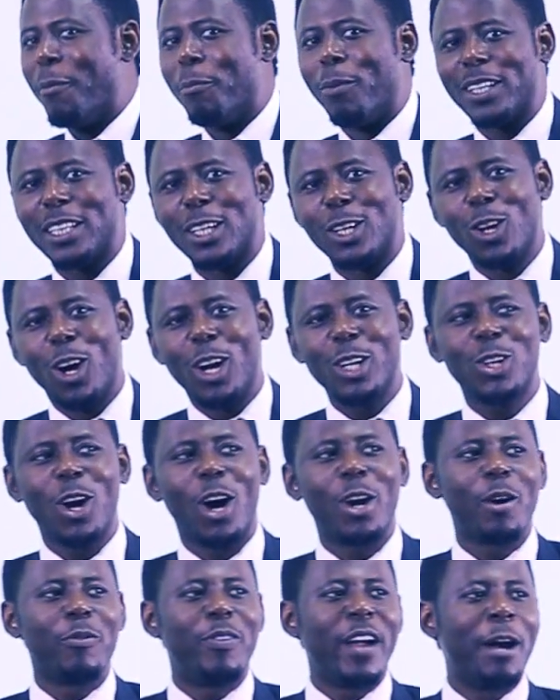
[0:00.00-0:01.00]
But the Lord
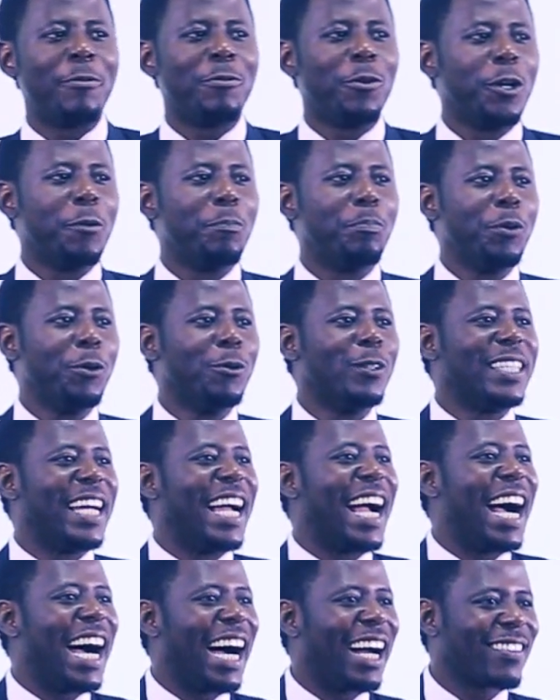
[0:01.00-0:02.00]
God of heaven built
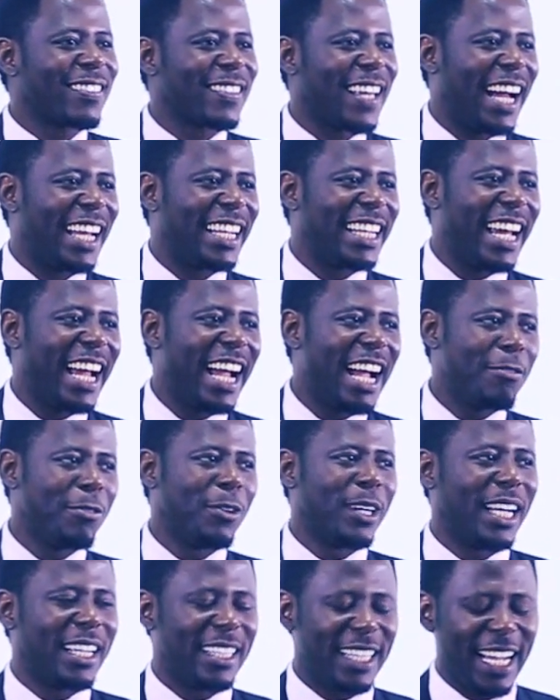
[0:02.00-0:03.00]
the house and the
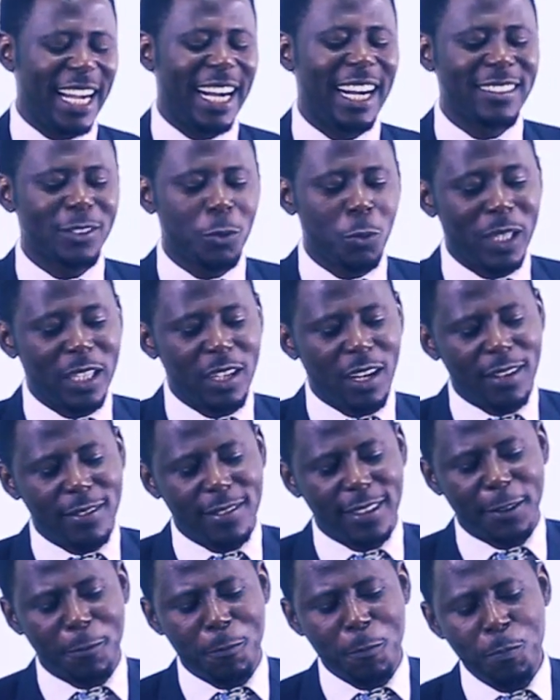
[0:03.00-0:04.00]
heaven and the earth with
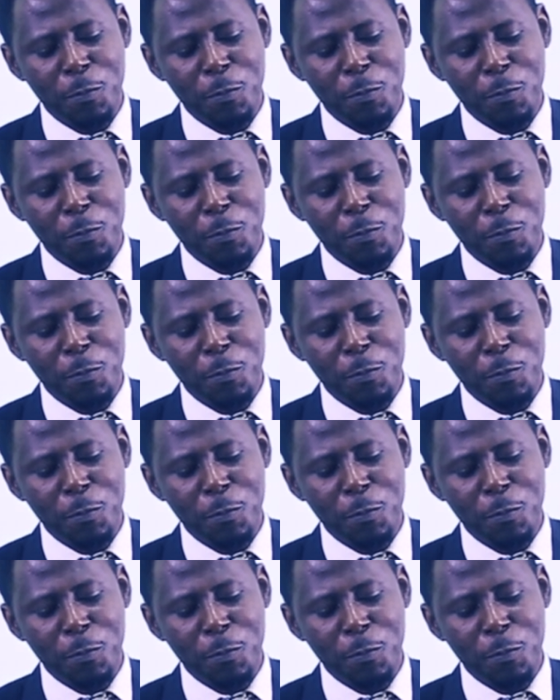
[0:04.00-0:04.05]
nothing.